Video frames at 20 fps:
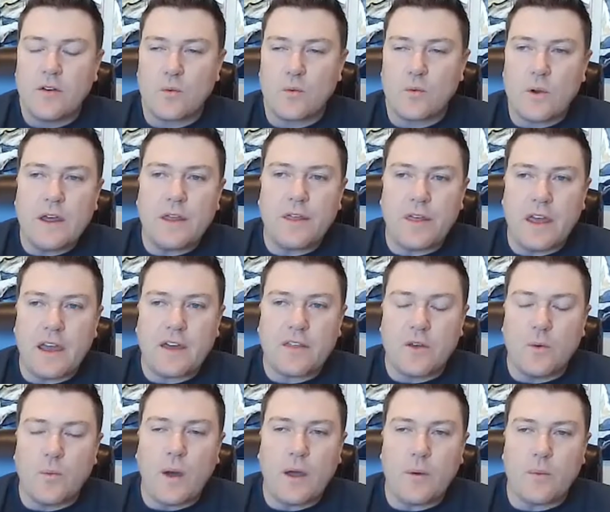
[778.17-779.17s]
rethink the
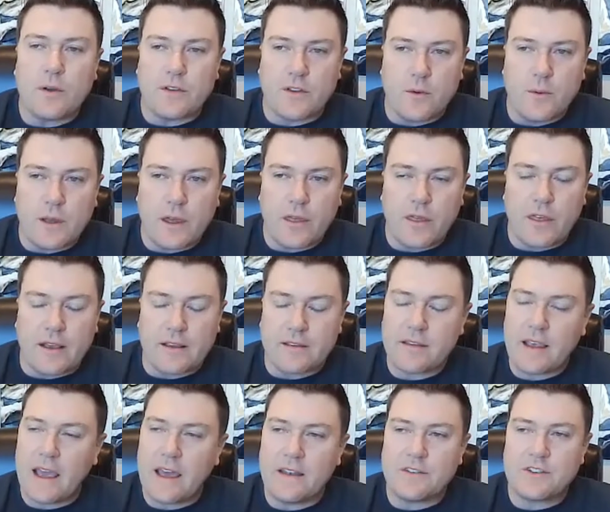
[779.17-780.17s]
way we're doing things
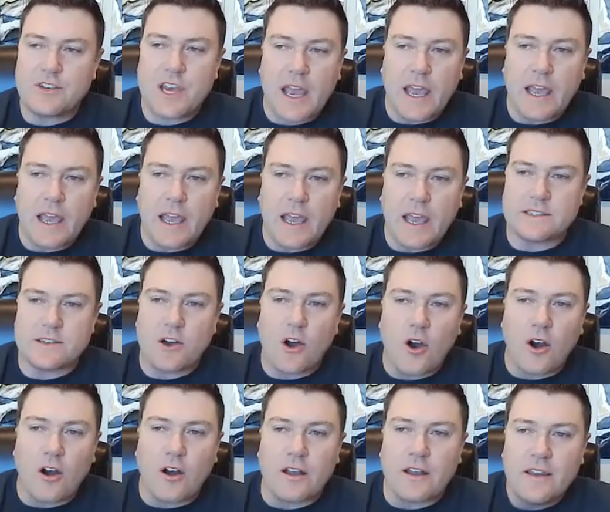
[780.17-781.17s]
and change is
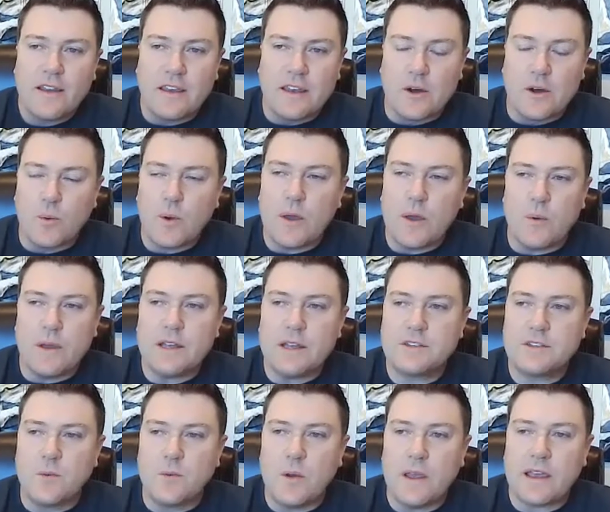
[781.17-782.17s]
hard. You know, we, we,
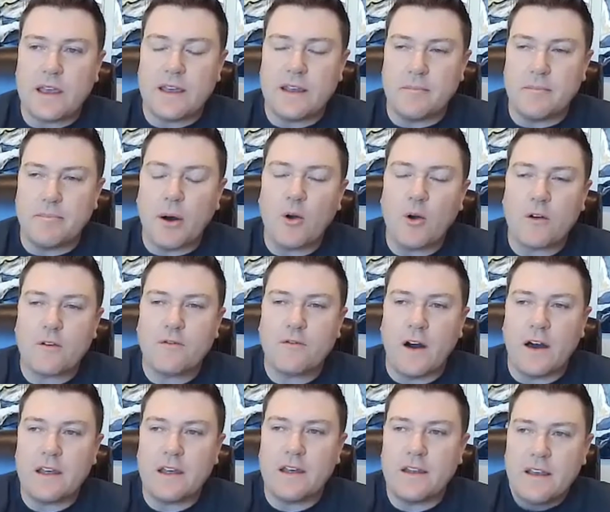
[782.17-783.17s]
we can poke
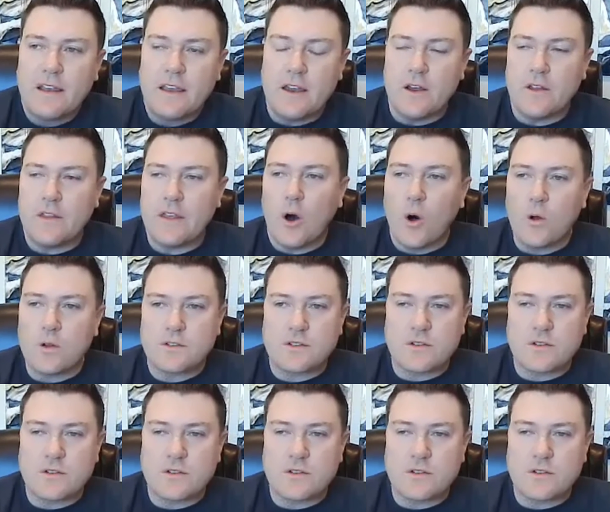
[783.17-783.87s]
fun at, you know, the old